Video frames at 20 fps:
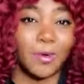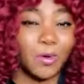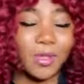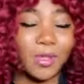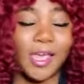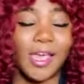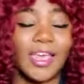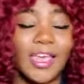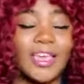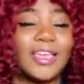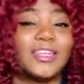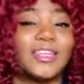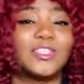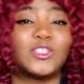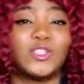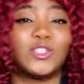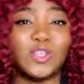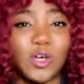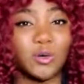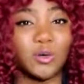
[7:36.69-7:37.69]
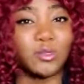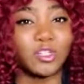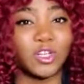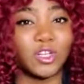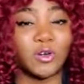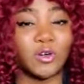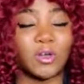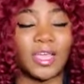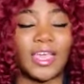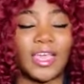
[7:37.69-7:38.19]
okay? It is no
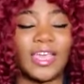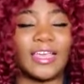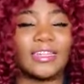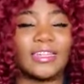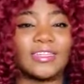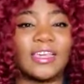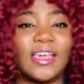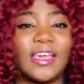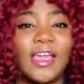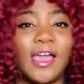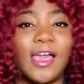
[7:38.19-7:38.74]
joke. And